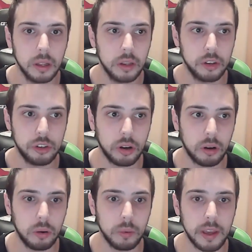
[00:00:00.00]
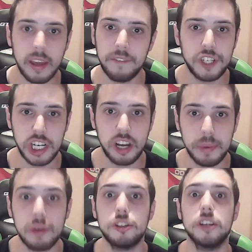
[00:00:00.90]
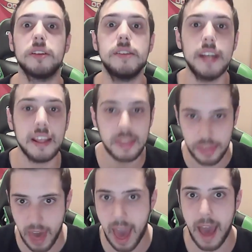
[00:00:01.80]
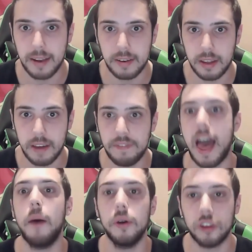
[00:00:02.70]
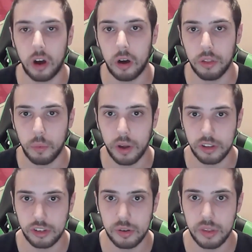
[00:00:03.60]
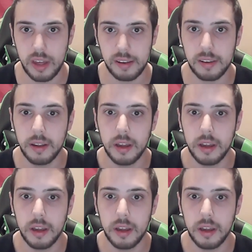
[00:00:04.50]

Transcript: So, if GW just did that, if that was all there was to this,